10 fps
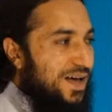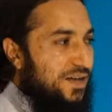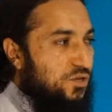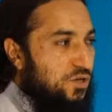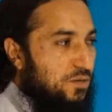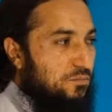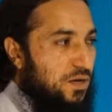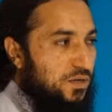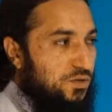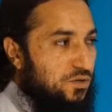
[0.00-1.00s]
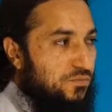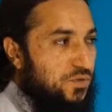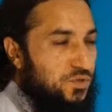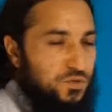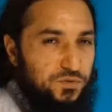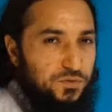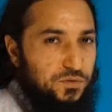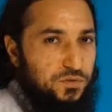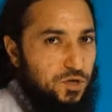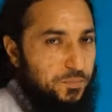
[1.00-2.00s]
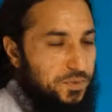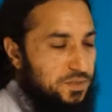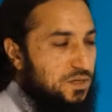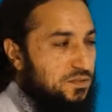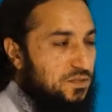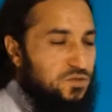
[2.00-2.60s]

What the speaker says: and the gum line of the two top incisors.